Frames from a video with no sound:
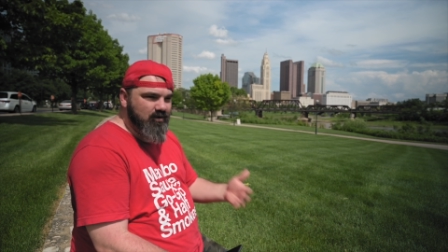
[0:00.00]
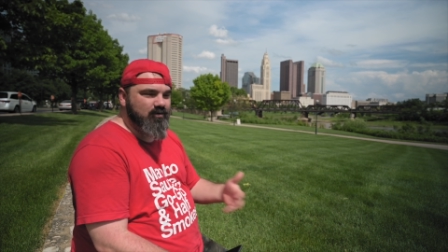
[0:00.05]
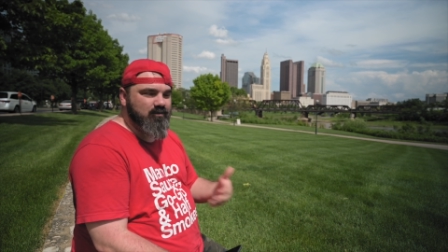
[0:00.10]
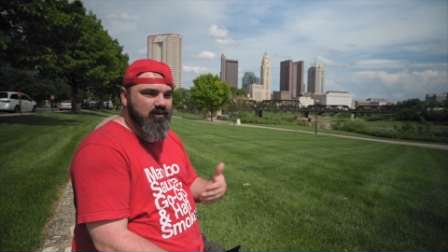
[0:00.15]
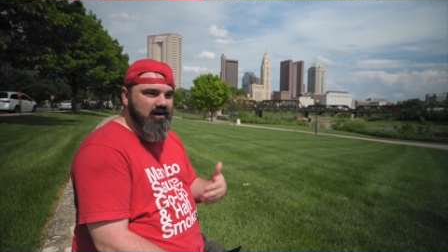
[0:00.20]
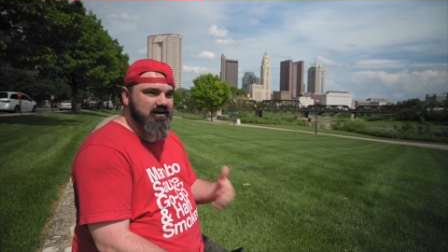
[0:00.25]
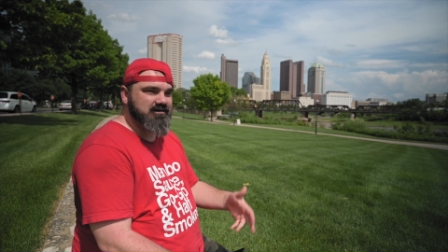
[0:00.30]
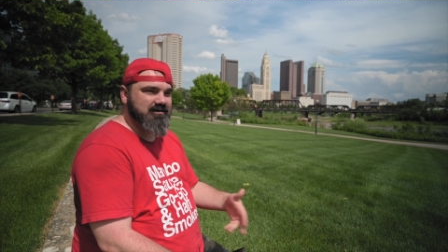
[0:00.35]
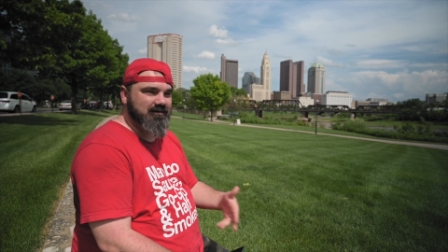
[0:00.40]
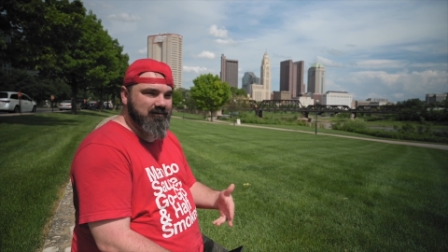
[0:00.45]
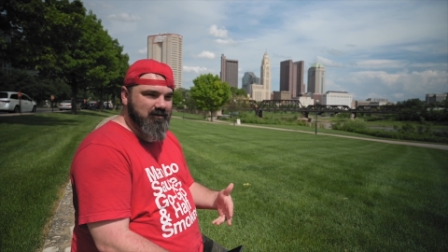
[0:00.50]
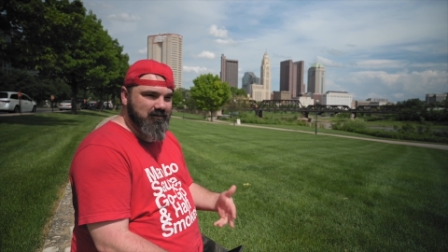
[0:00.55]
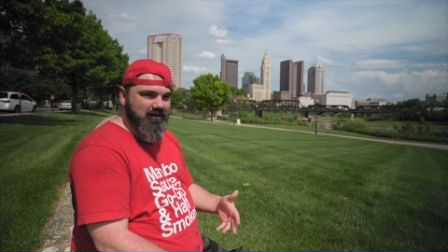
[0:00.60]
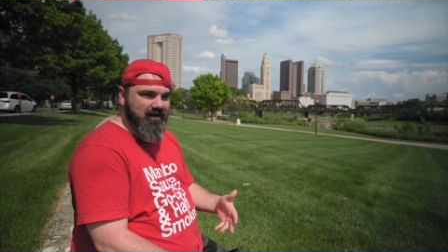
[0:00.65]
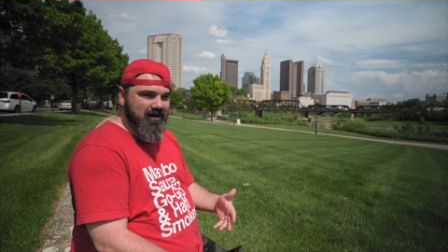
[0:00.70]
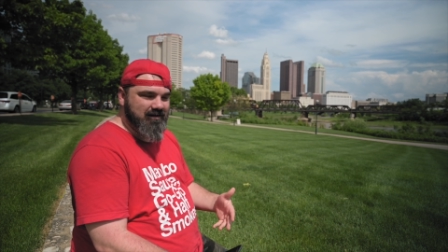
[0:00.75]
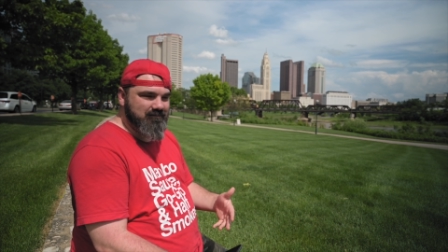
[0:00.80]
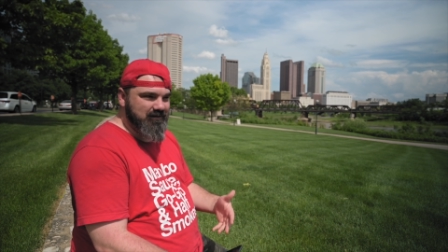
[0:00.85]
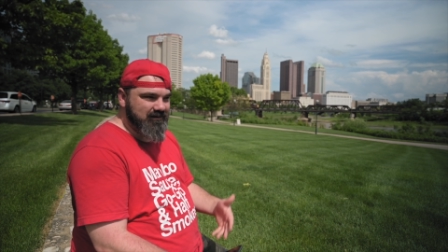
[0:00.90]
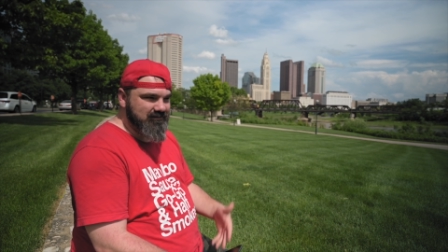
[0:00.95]
to watch summer
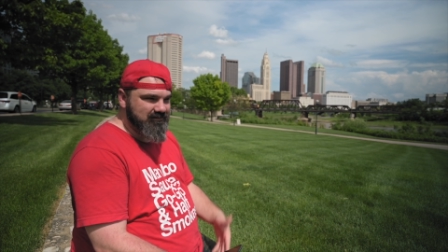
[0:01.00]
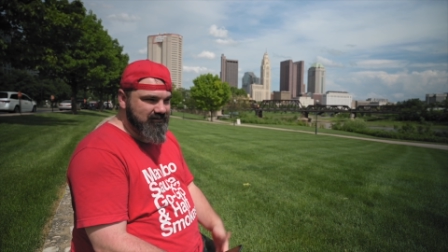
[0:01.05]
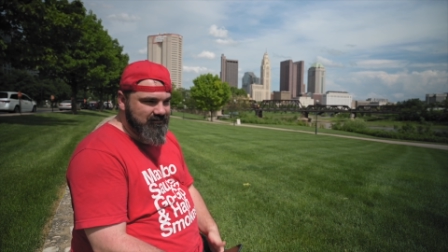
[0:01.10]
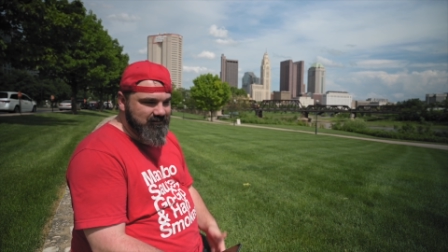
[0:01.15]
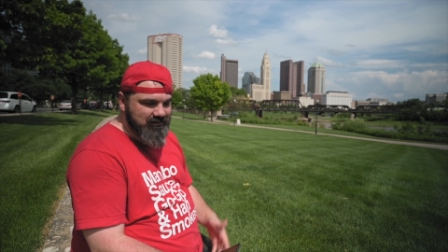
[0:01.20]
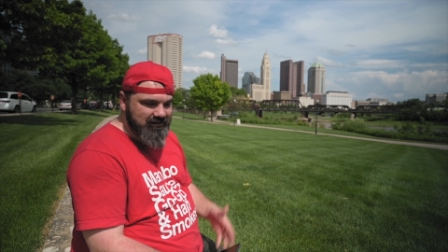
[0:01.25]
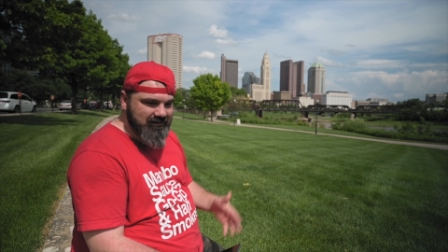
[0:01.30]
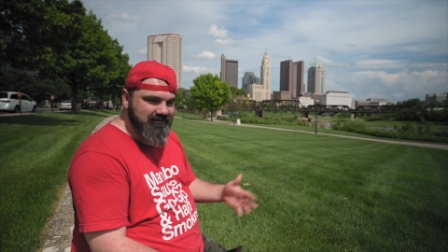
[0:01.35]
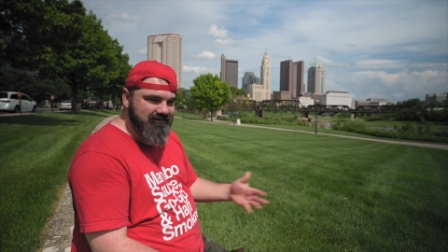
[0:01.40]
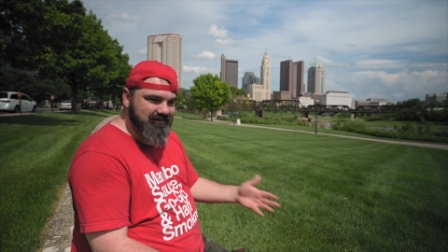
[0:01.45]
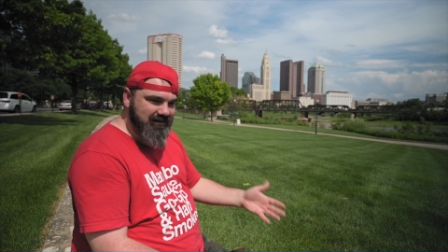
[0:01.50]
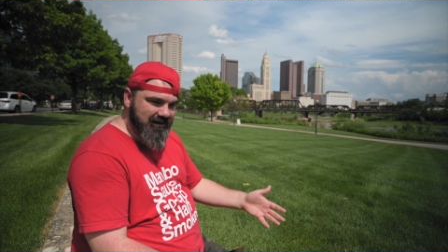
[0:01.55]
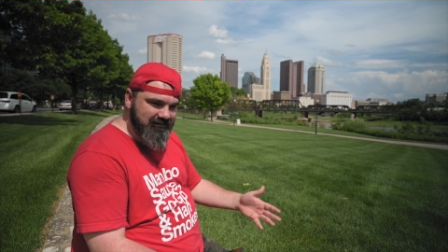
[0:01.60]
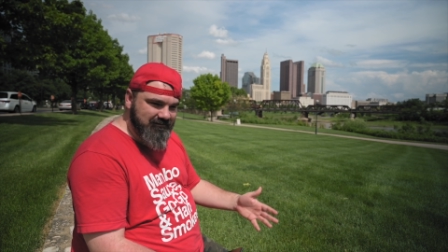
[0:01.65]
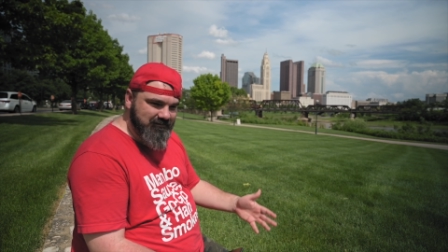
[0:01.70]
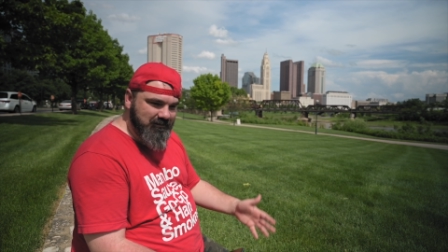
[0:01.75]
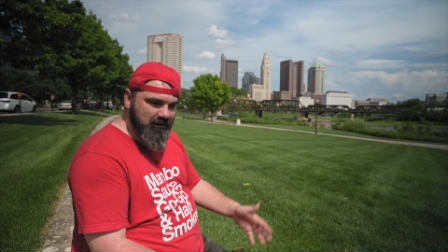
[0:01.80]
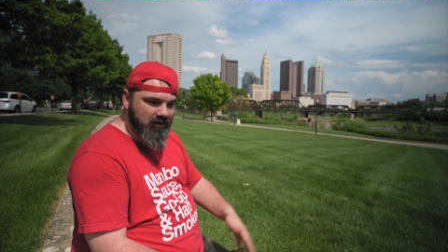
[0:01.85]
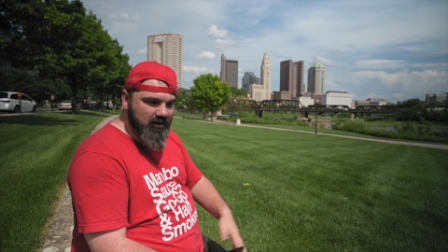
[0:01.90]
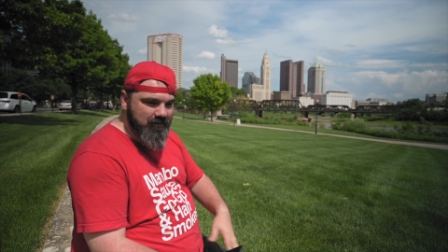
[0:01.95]
blockbusters because
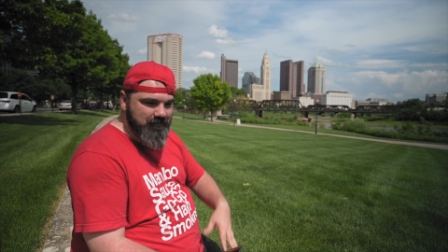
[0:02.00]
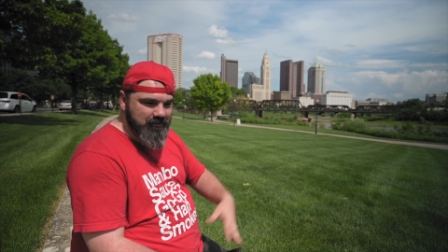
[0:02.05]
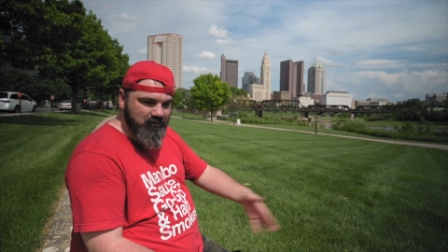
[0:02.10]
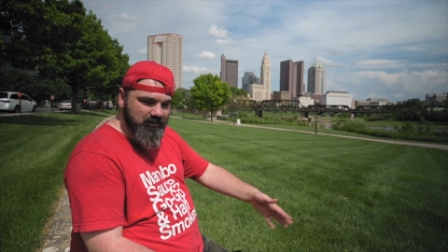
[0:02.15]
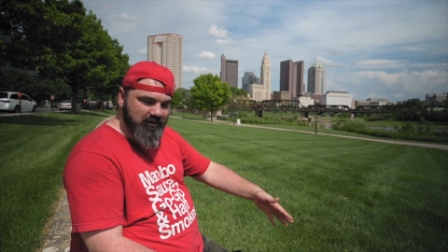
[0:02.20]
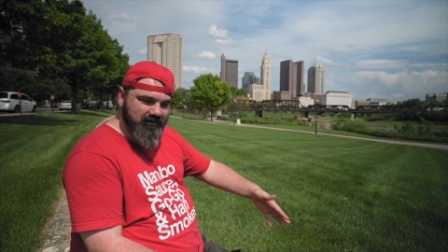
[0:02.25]
things blow up and